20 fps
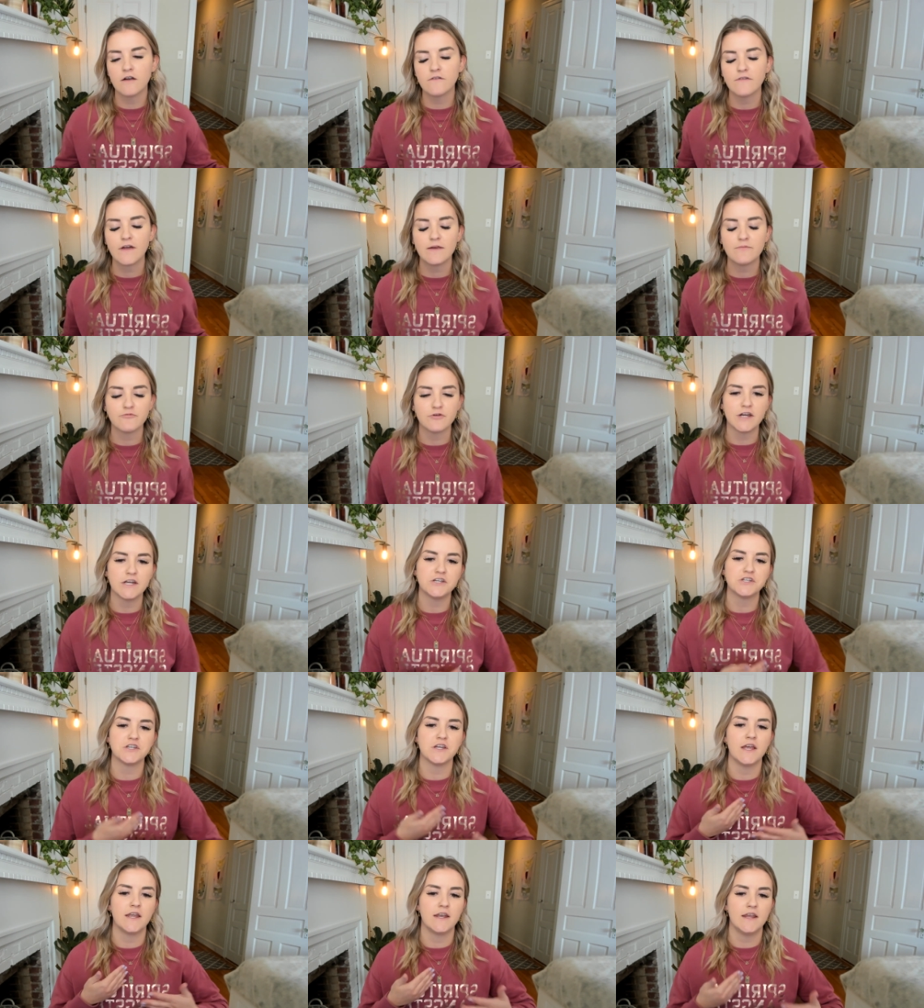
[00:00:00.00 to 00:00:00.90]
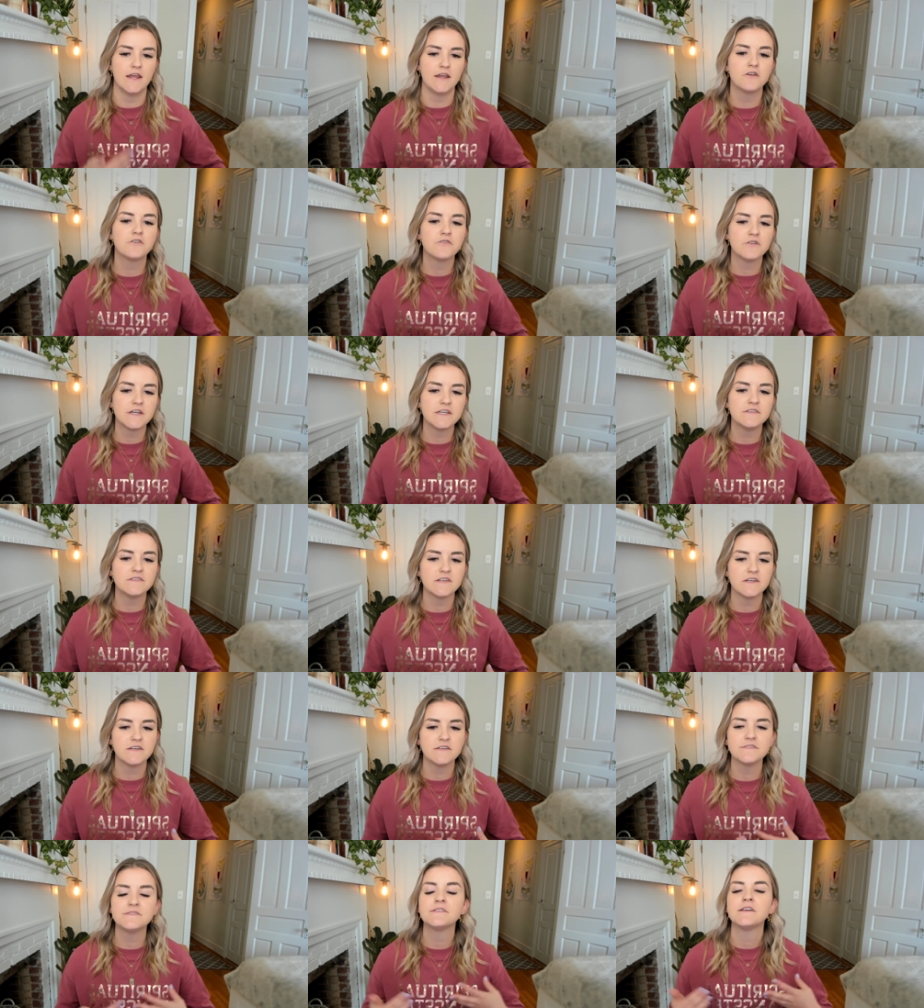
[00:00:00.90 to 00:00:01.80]
vibration
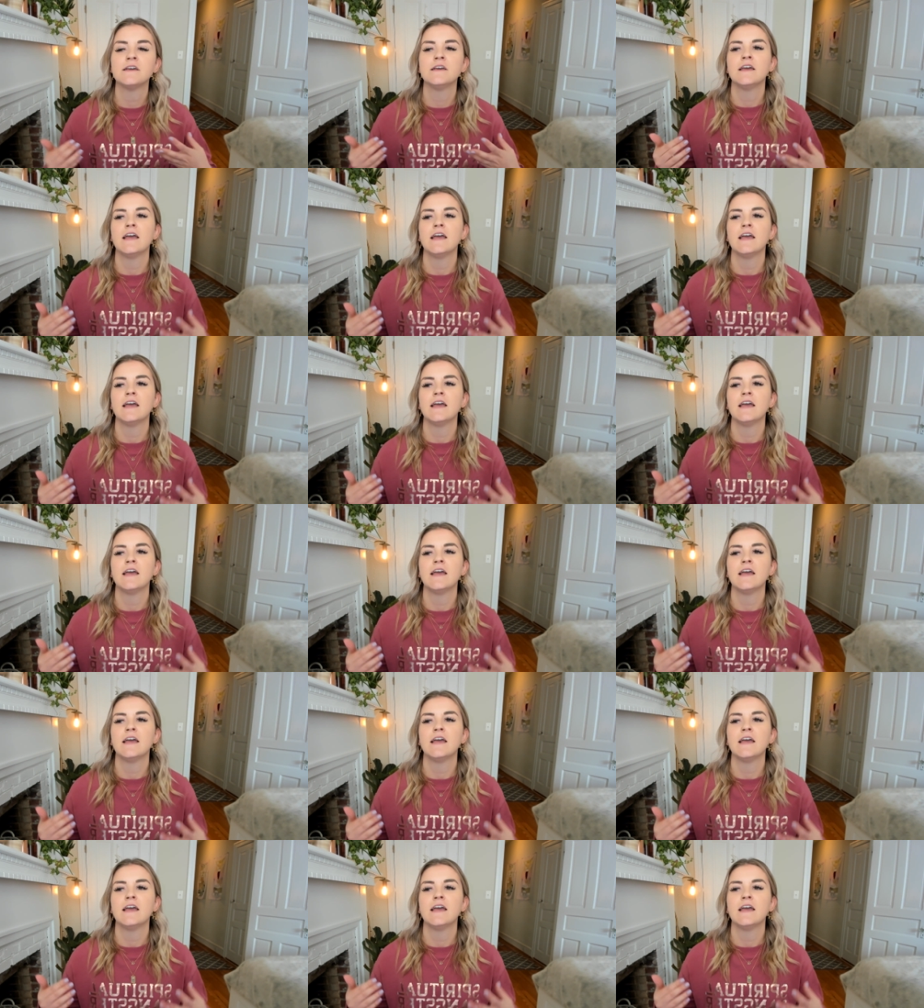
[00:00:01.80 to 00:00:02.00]
increases